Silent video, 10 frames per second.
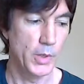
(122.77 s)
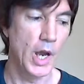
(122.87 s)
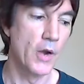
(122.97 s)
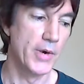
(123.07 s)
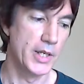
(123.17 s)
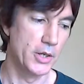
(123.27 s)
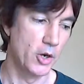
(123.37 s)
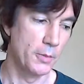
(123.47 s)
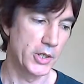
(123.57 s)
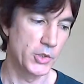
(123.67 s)
we already
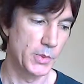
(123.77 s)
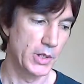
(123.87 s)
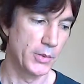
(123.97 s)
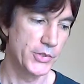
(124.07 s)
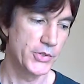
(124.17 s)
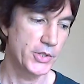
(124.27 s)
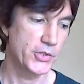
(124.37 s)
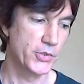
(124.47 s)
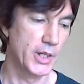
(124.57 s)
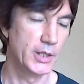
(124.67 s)
know because we know the 6th
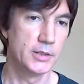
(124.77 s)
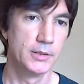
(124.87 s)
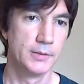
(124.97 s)
string.